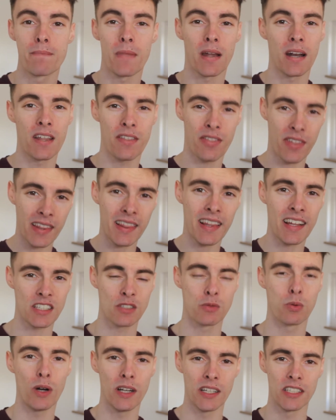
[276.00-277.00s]
And I think
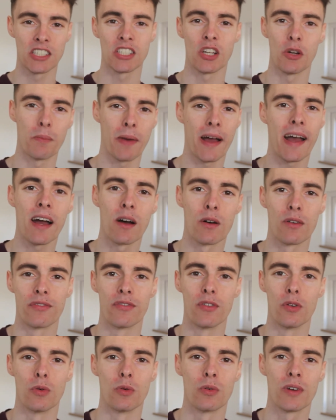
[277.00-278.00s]
that's why it's so
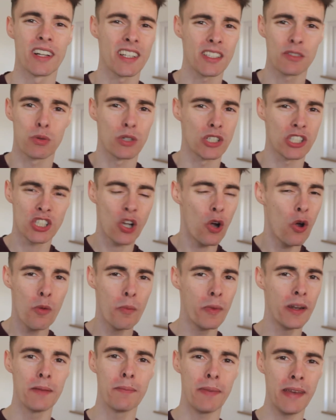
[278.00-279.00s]
powerful. And that's why so
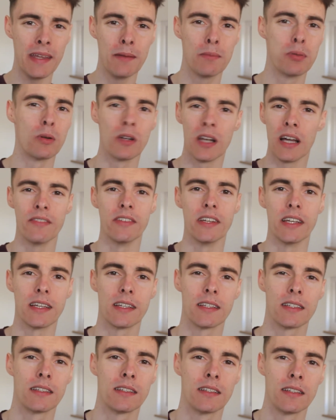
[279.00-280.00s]
many people love it.
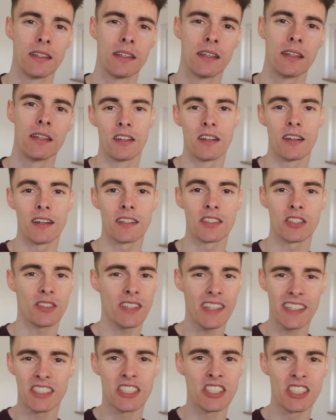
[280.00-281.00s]
So
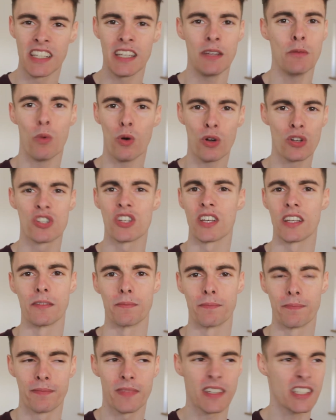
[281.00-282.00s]
let's just keep watching
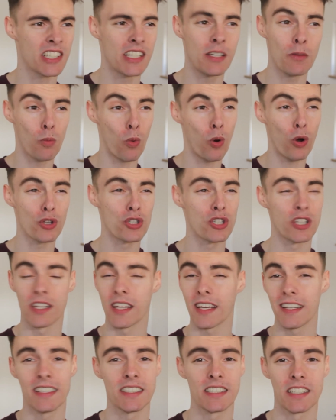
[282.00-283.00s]
them. Let's keep
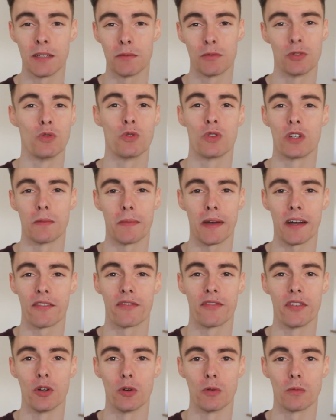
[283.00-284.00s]
watching and let's keep talking
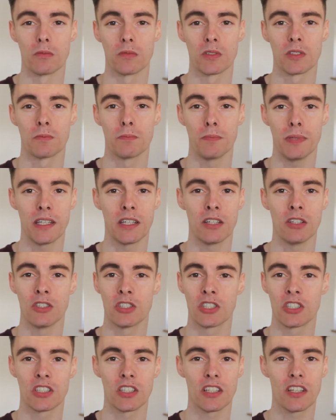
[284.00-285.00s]
about films,
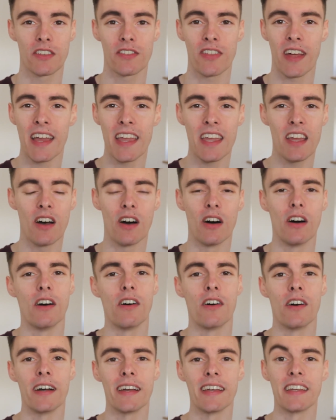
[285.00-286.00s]
because they
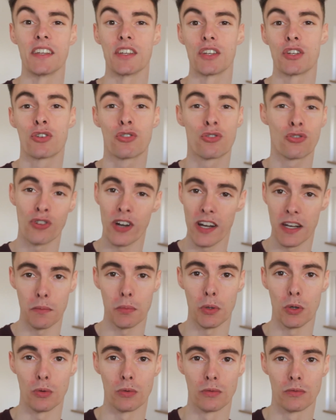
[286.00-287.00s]
are
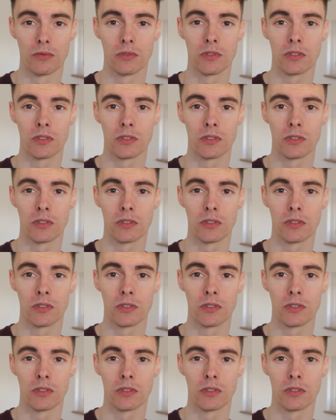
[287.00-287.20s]
incredible.